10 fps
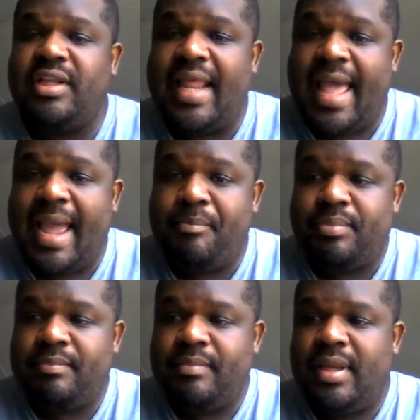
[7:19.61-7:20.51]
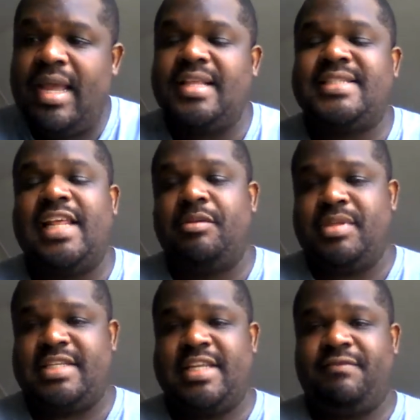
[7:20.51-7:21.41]
lap and tell him to
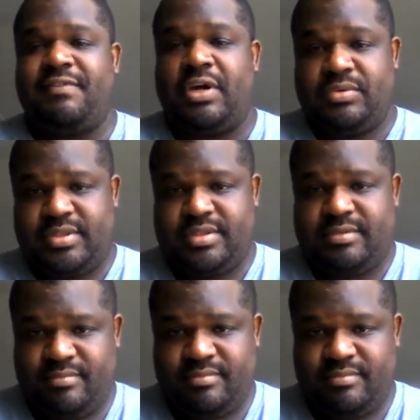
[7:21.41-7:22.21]
sit first.